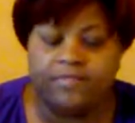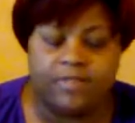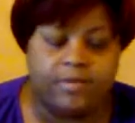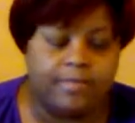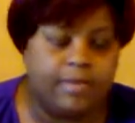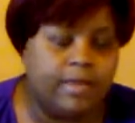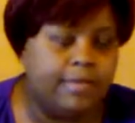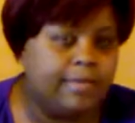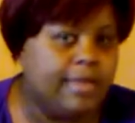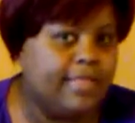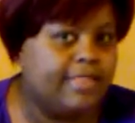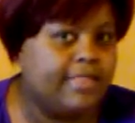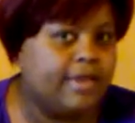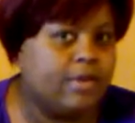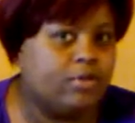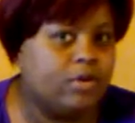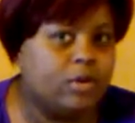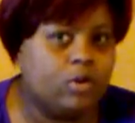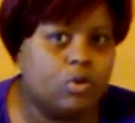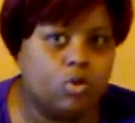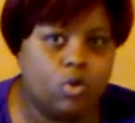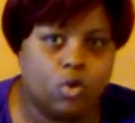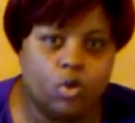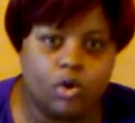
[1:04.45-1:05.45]
from him, and they were
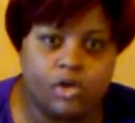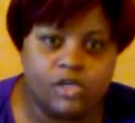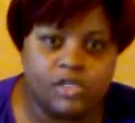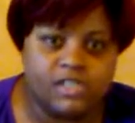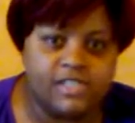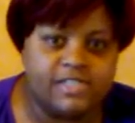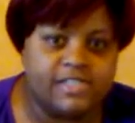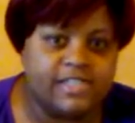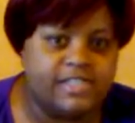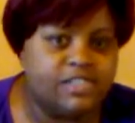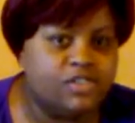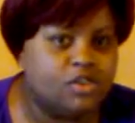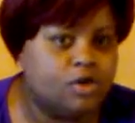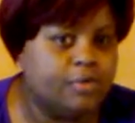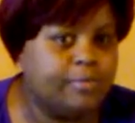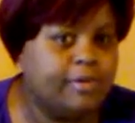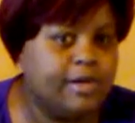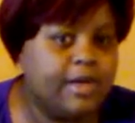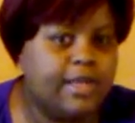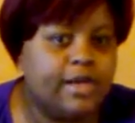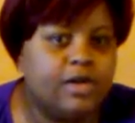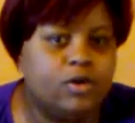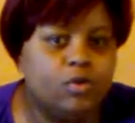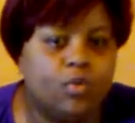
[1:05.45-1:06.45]
gorgeous. They
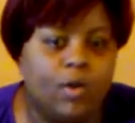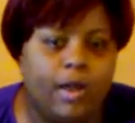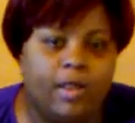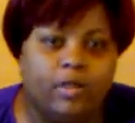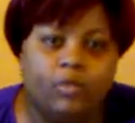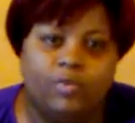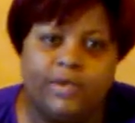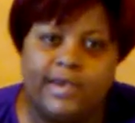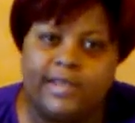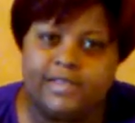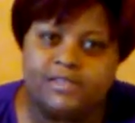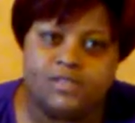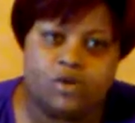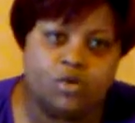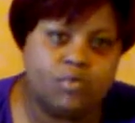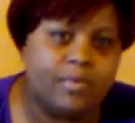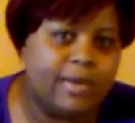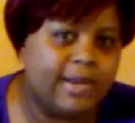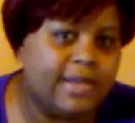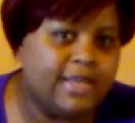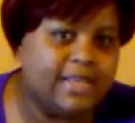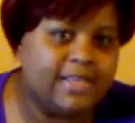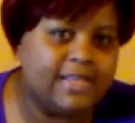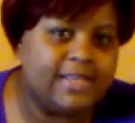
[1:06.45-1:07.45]
germinated well, and we ate so
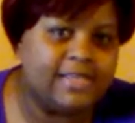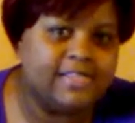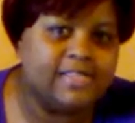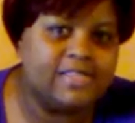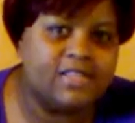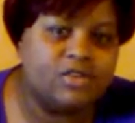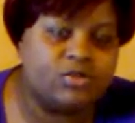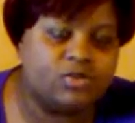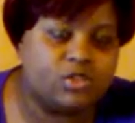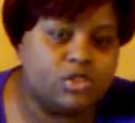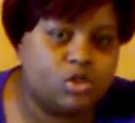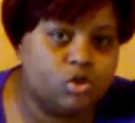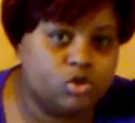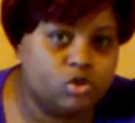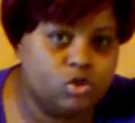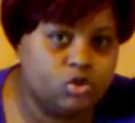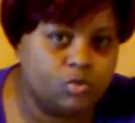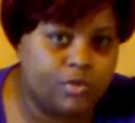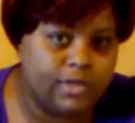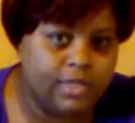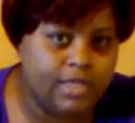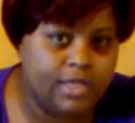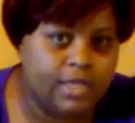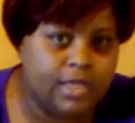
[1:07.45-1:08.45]
many of these, and they're so
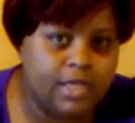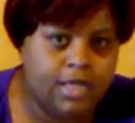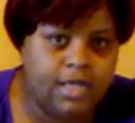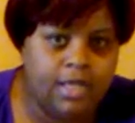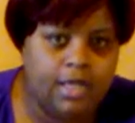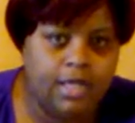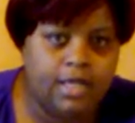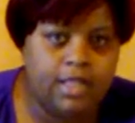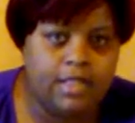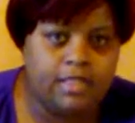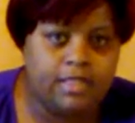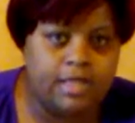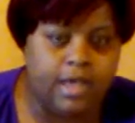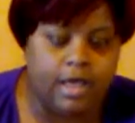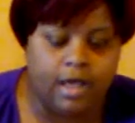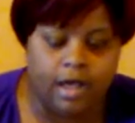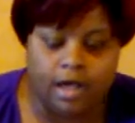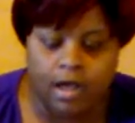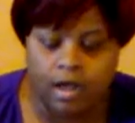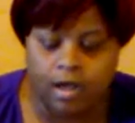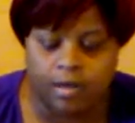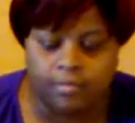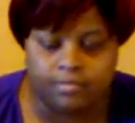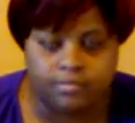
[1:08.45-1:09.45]
sweet.
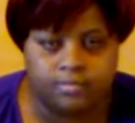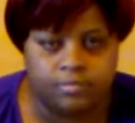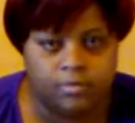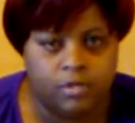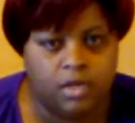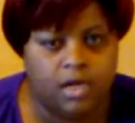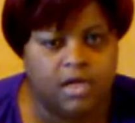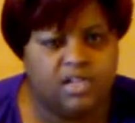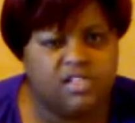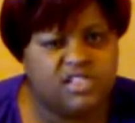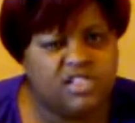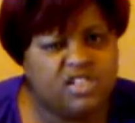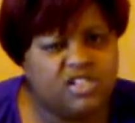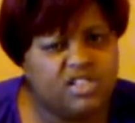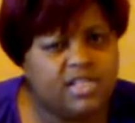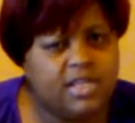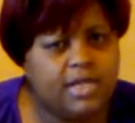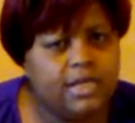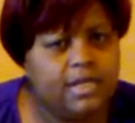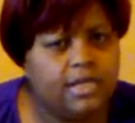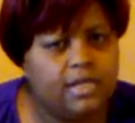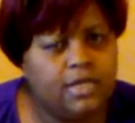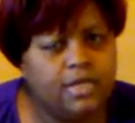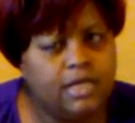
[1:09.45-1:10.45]
Um, until
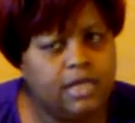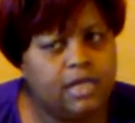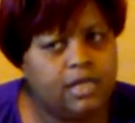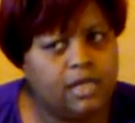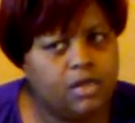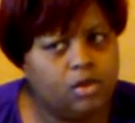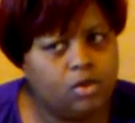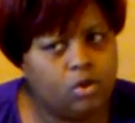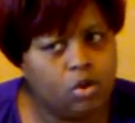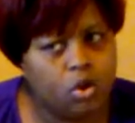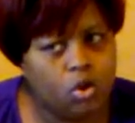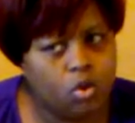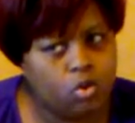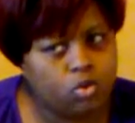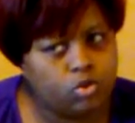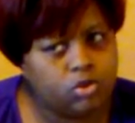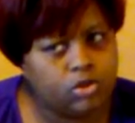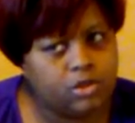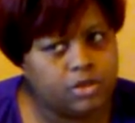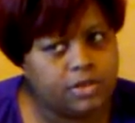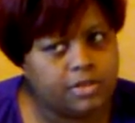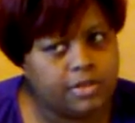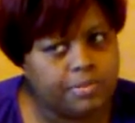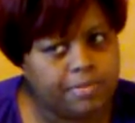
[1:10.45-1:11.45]
they get a little
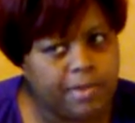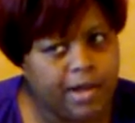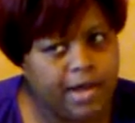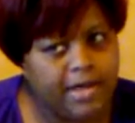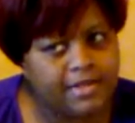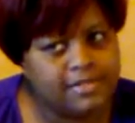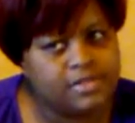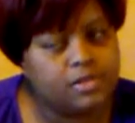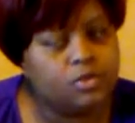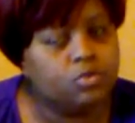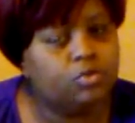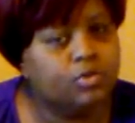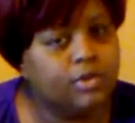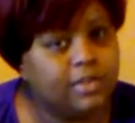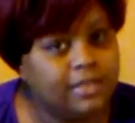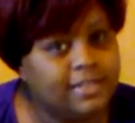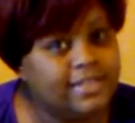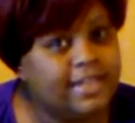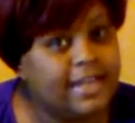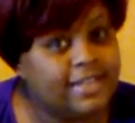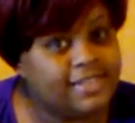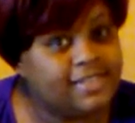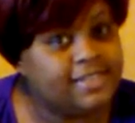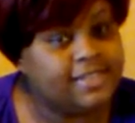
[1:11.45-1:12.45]
older, the pods are really
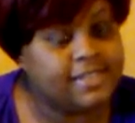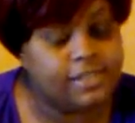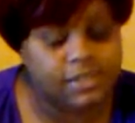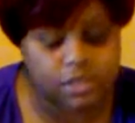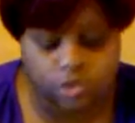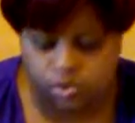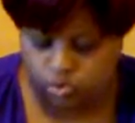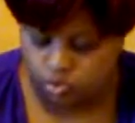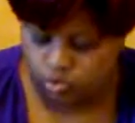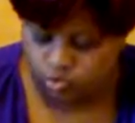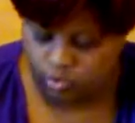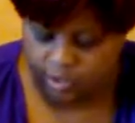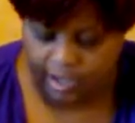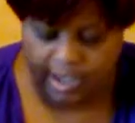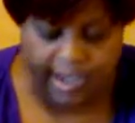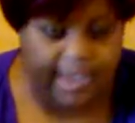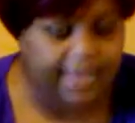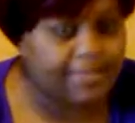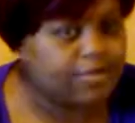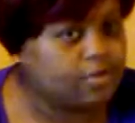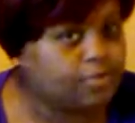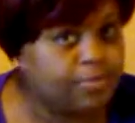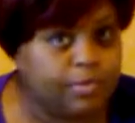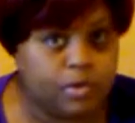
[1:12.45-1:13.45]
tasty too,
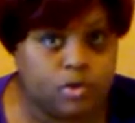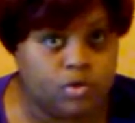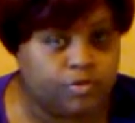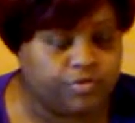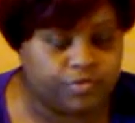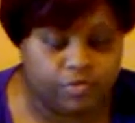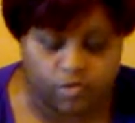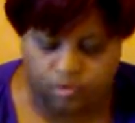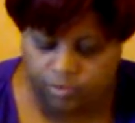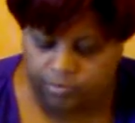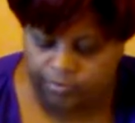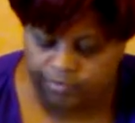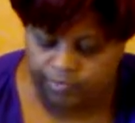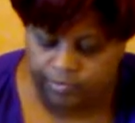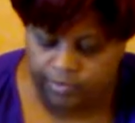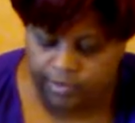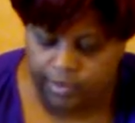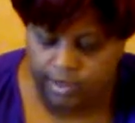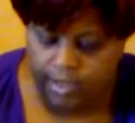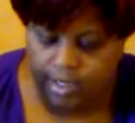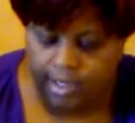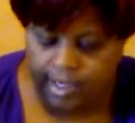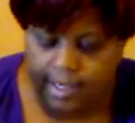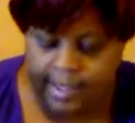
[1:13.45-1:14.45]
and they're beautiful.
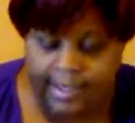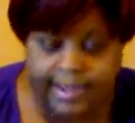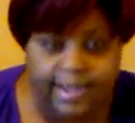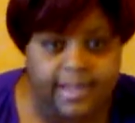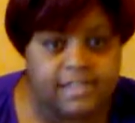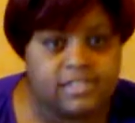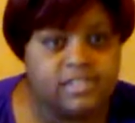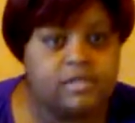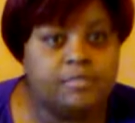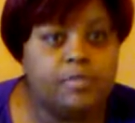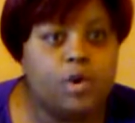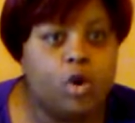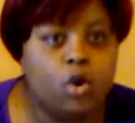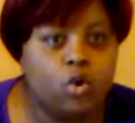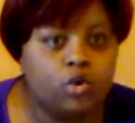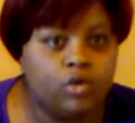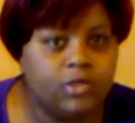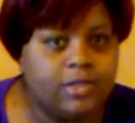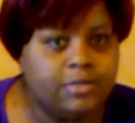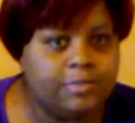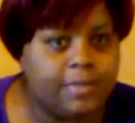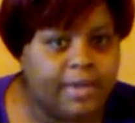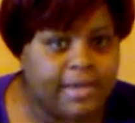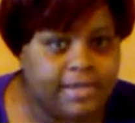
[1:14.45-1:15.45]
I got some
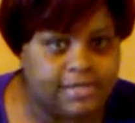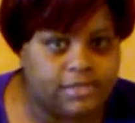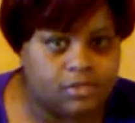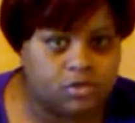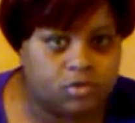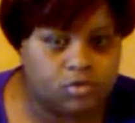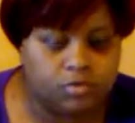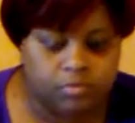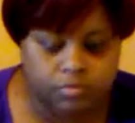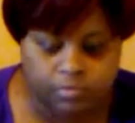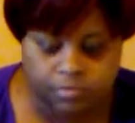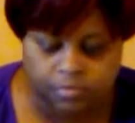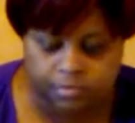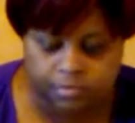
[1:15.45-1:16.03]
holy basil,